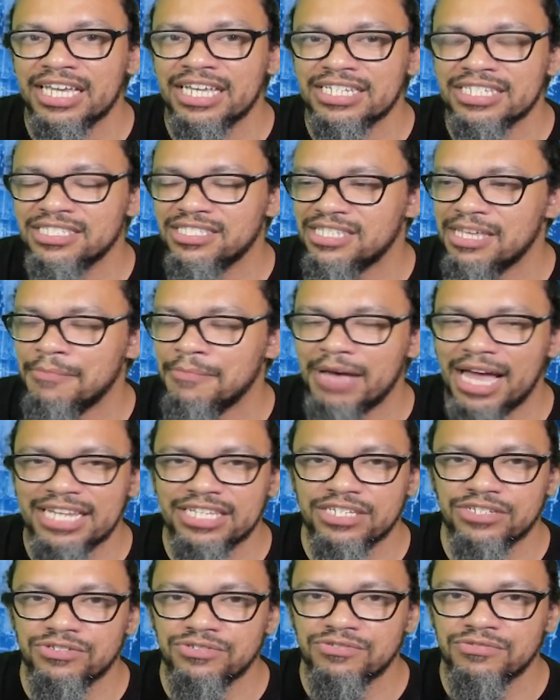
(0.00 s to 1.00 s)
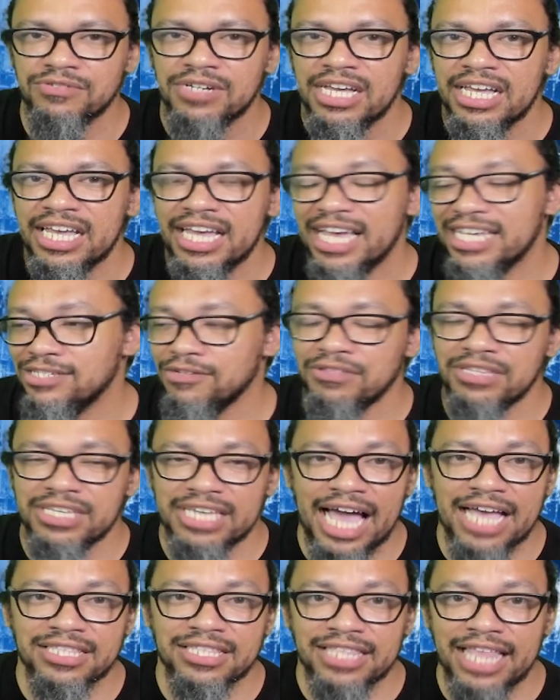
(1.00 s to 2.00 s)
and is somebody who has only
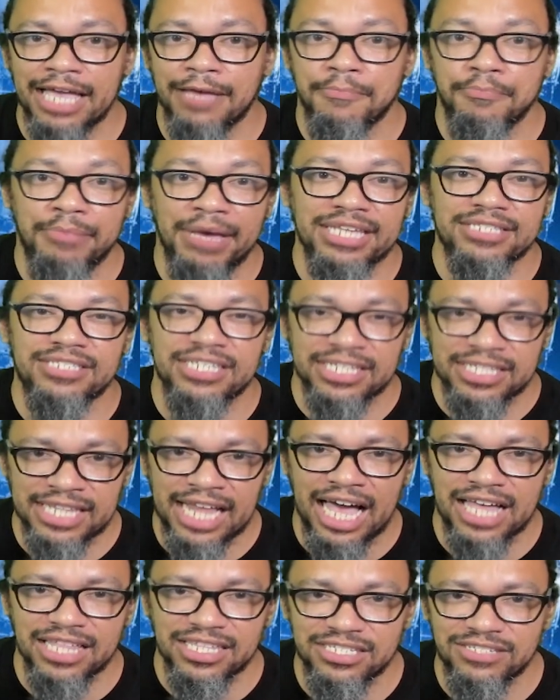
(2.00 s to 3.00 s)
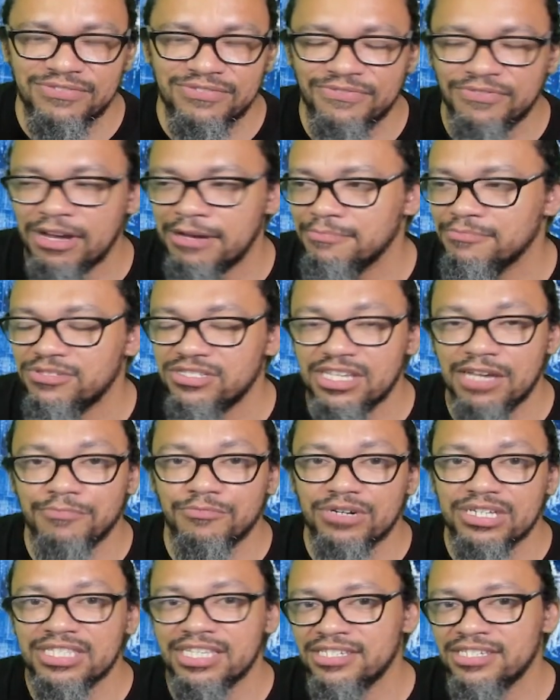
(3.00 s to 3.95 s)
gotten basic knowledge from someone.